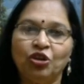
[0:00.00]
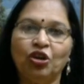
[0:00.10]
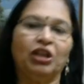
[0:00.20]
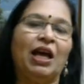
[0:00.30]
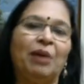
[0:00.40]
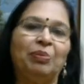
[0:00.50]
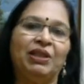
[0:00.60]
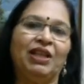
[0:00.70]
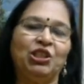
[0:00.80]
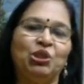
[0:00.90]
not happen
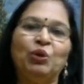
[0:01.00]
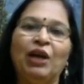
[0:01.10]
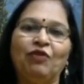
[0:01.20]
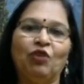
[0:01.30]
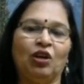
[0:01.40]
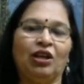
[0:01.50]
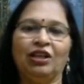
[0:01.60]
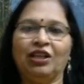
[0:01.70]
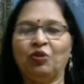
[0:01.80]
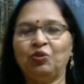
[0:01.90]
that you have not
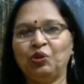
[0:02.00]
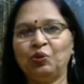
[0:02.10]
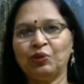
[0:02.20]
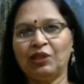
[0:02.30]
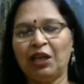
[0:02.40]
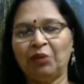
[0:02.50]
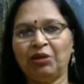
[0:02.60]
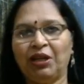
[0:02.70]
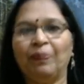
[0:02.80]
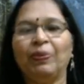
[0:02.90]
learned how to use the
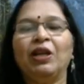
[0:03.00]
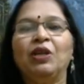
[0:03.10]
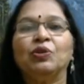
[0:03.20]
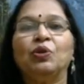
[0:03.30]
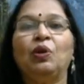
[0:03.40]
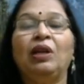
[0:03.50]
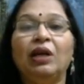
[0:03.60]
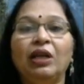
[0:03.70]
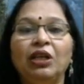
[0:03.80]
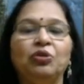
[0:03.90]
library. So
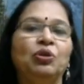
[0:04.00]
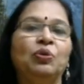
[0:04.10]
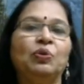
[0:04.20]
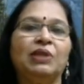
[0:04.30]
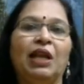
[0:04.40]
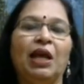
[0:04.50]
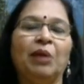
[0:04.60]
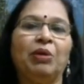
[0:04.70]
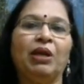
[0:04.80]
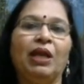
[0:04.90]
learning to use the
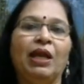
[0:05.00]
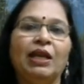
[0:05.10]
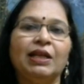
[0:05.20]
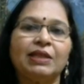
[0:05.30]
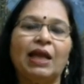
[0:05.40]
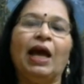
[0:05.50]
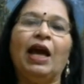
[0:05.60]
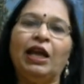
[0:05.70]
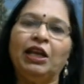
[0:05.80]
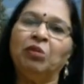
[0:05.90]
library is
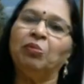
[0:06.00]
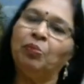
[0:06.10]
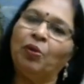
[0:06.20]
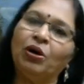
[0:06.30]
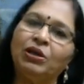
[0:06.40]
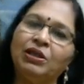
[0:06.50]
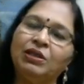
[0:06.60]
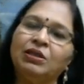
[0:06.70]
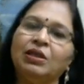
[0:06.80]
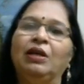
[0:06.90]
an
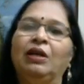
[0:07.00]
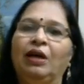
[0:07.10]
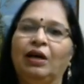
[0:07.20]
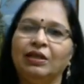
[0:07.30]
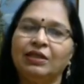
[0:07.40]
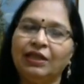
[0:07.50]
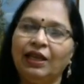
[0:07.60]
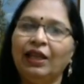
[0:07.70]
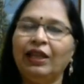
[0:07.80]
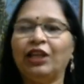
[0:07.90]
important
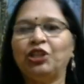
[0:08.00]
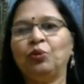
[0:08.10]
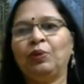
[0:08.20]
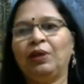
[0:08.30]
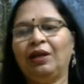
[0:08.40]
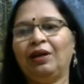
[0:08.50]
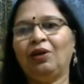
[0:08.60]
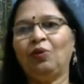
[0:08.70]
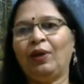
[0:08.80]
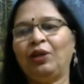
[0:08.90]
skill that you will
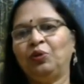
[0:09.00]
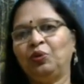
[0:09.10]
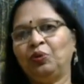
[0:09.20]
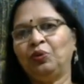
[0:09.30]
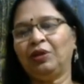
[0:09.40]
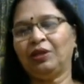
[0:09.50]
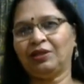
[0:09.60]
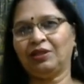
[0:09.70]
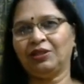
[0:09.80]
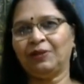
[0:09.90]
learn when you do research.